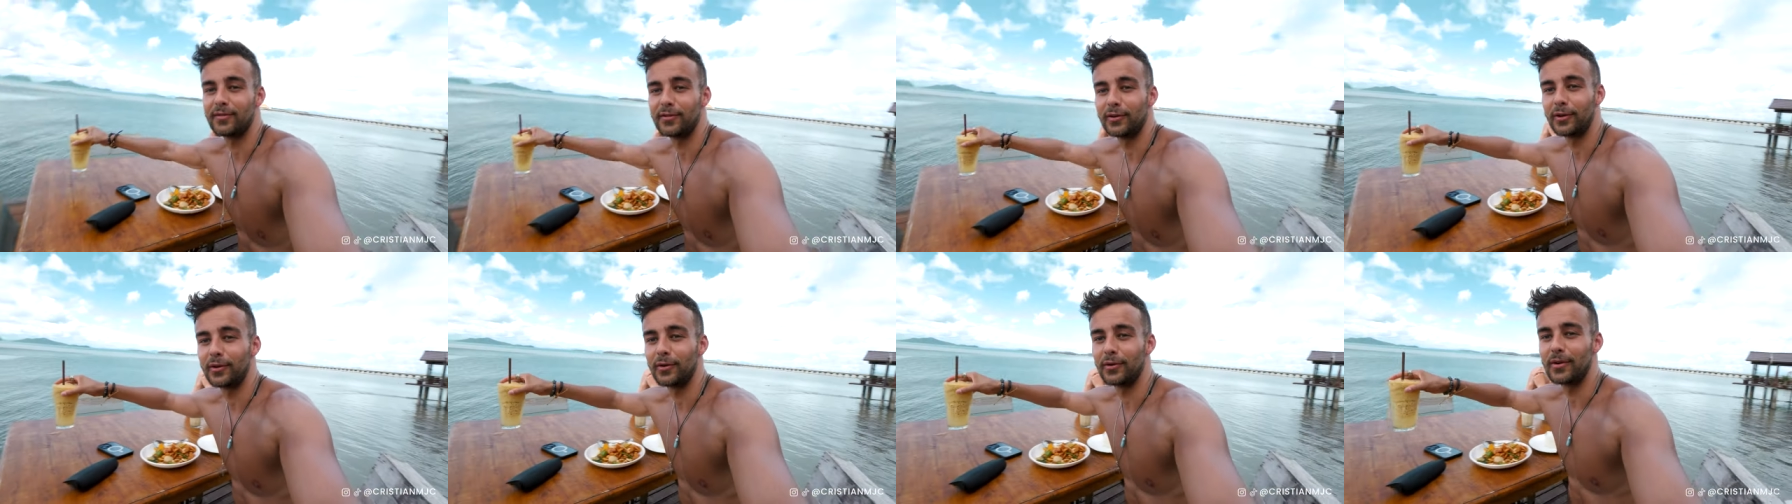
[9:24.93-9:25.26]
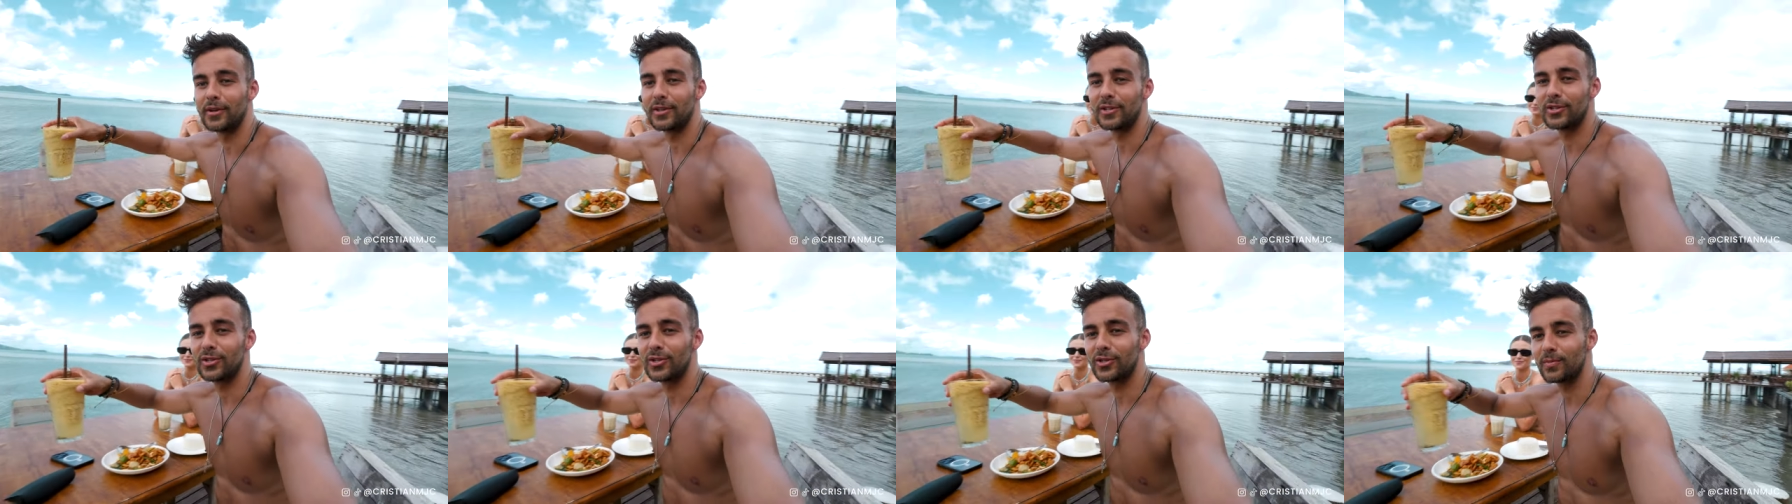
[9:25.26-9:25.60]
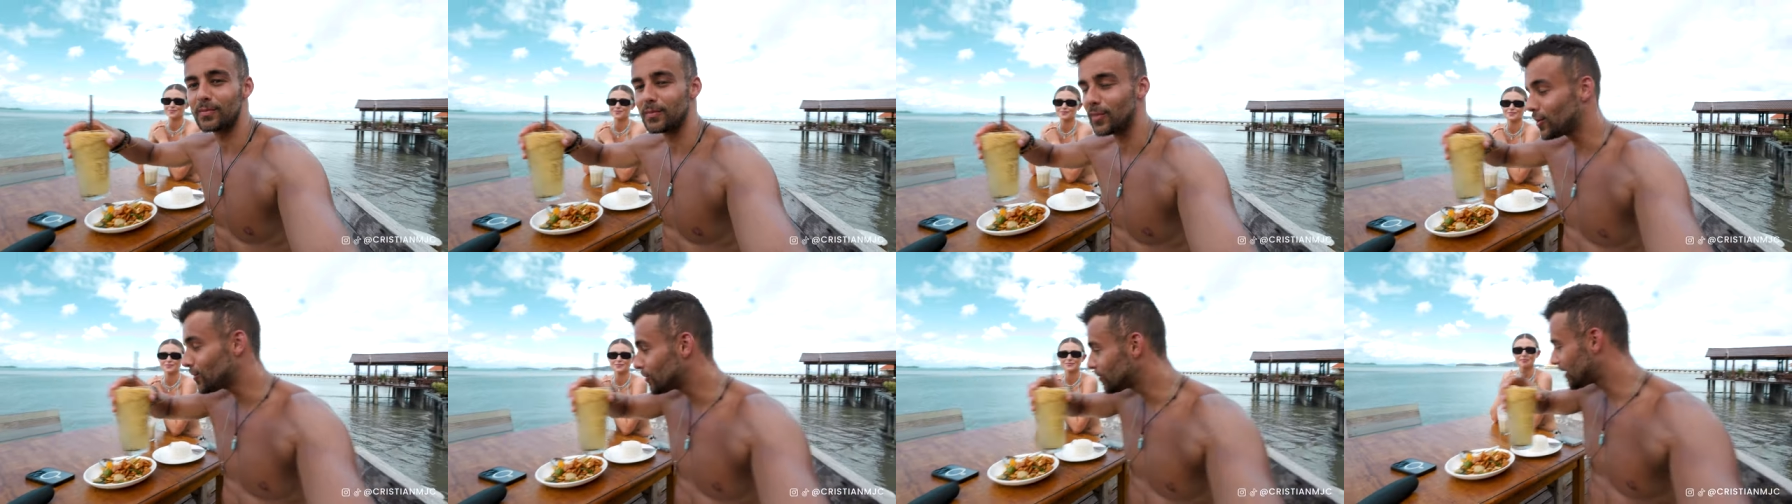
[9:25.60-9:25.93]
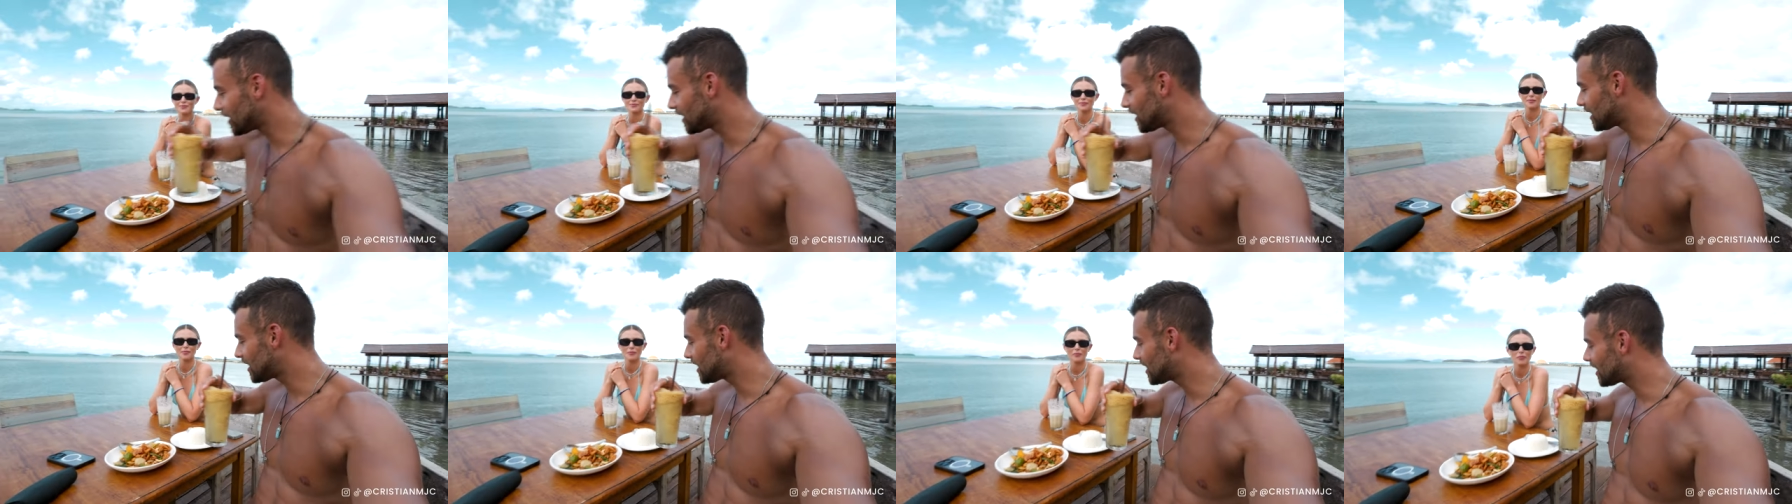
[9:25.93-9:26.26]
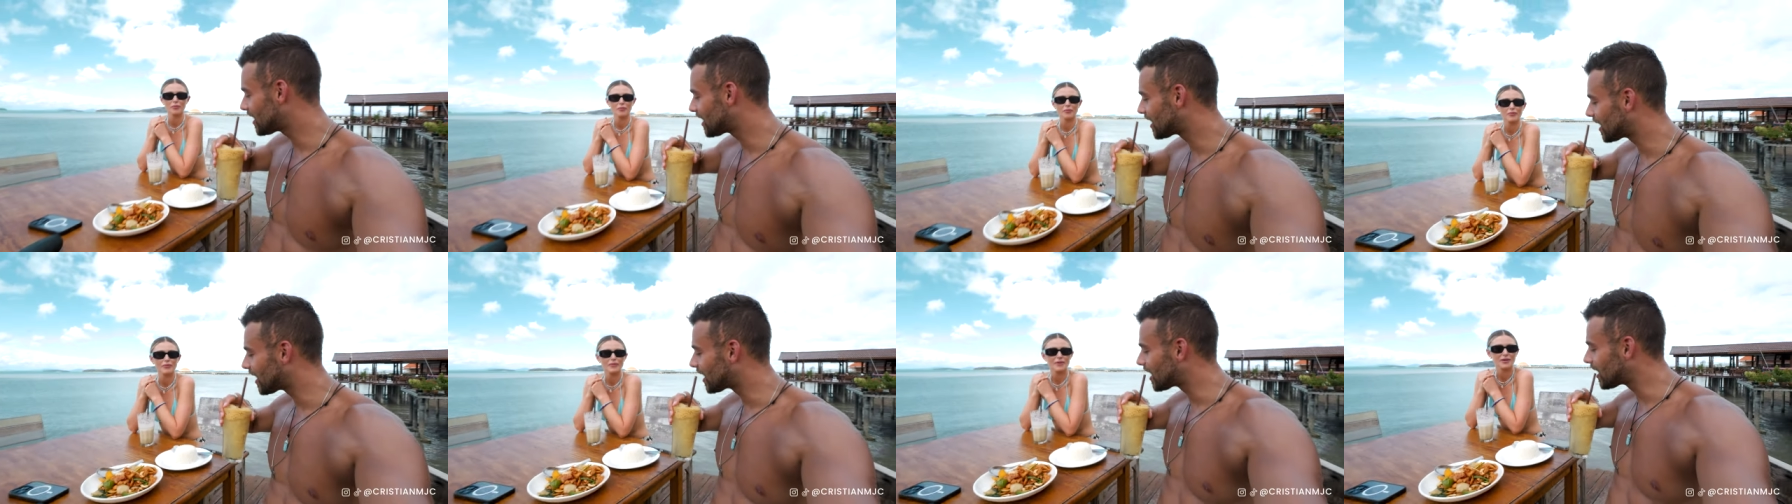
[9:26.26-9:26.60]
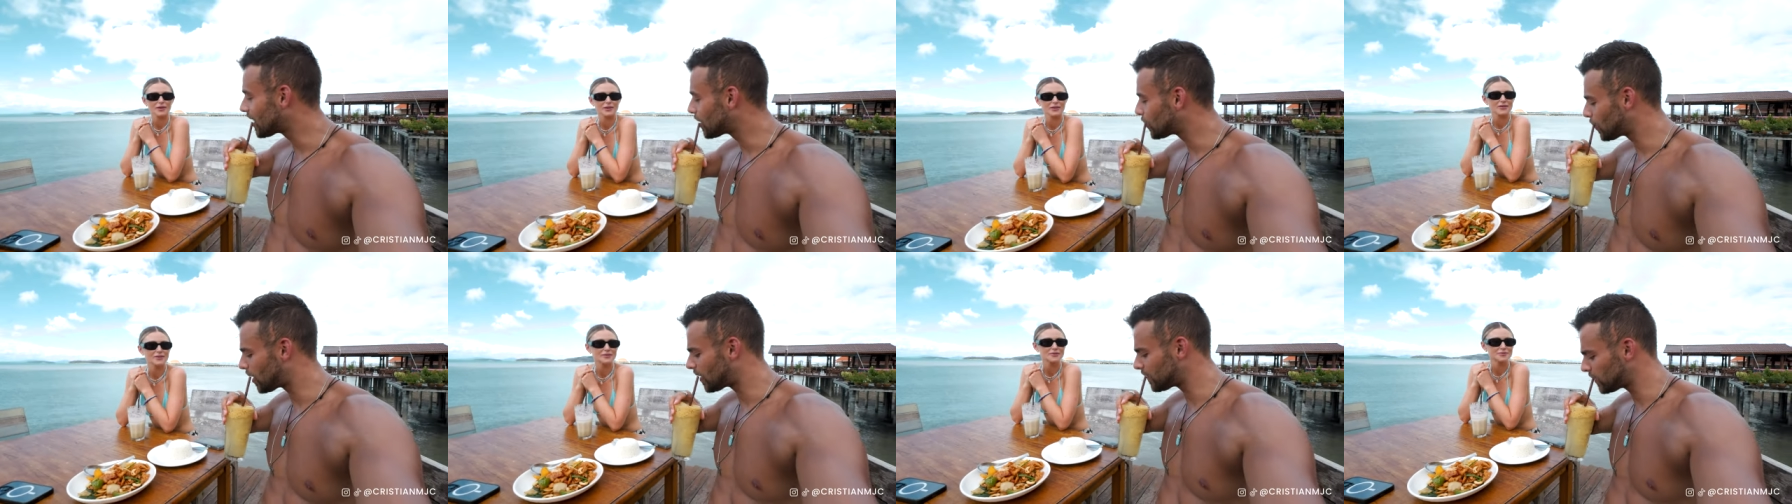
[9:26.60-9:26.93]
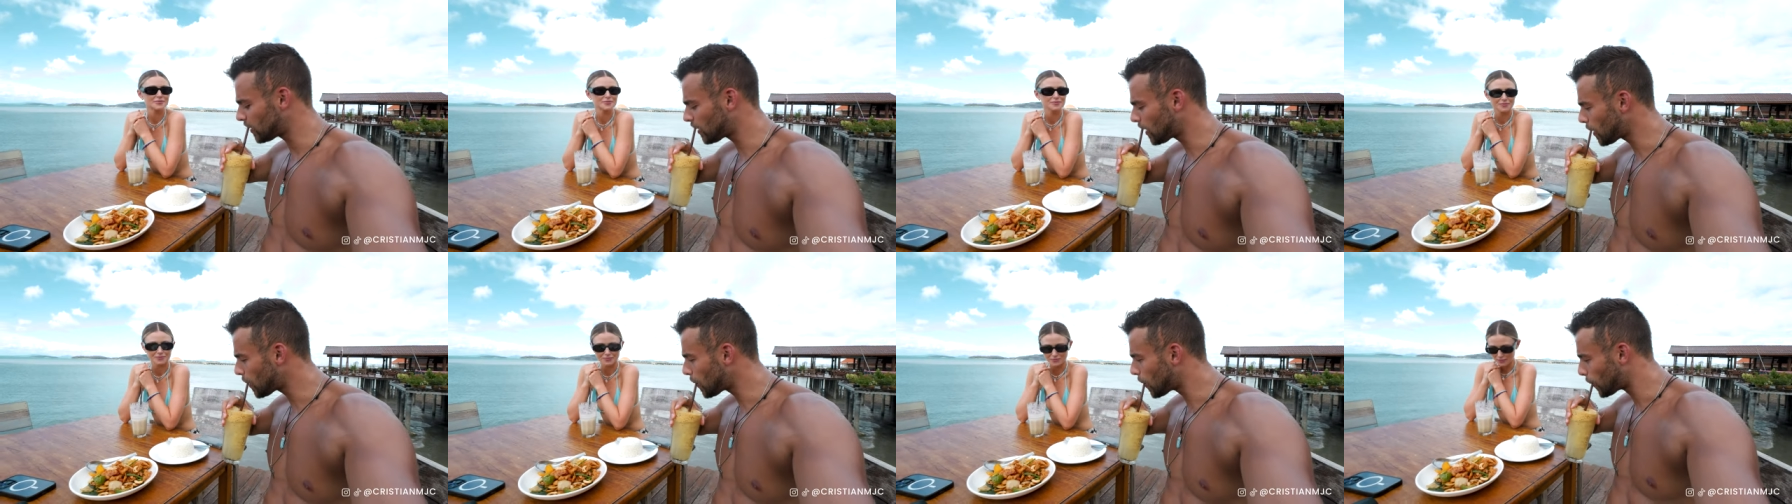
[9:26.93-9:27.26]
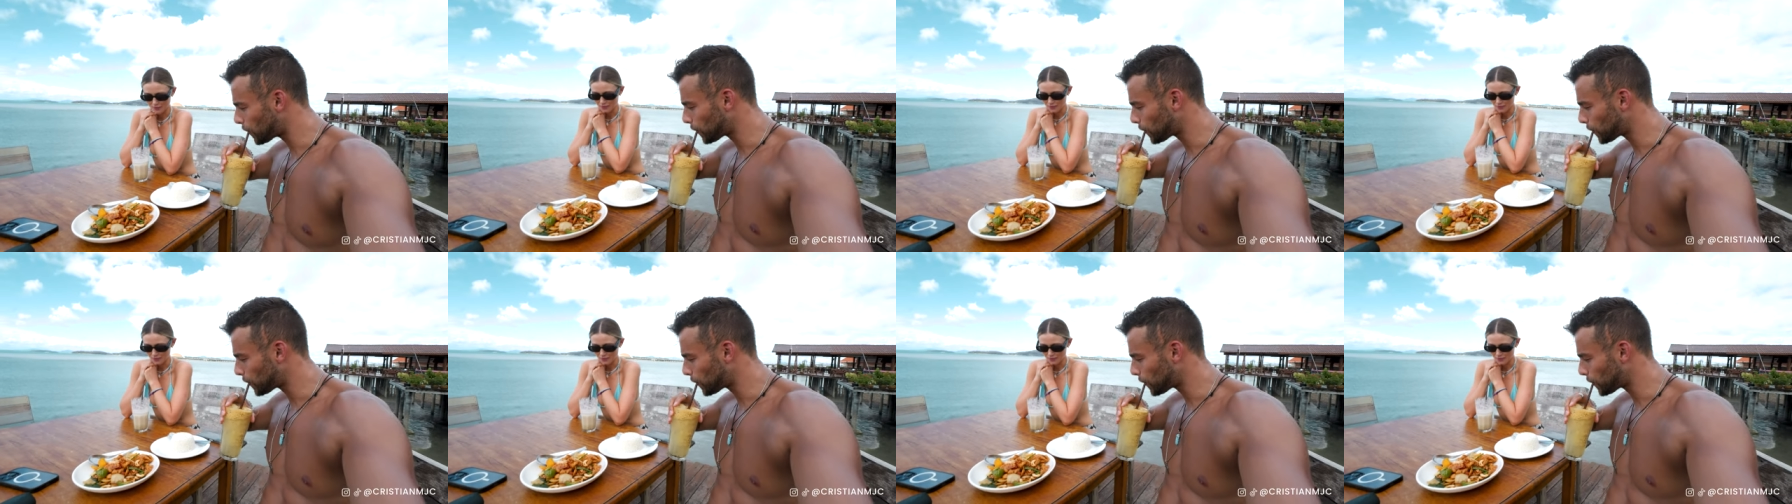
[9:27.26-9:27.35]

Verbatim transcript: fruit smoothie. Um, what have you got?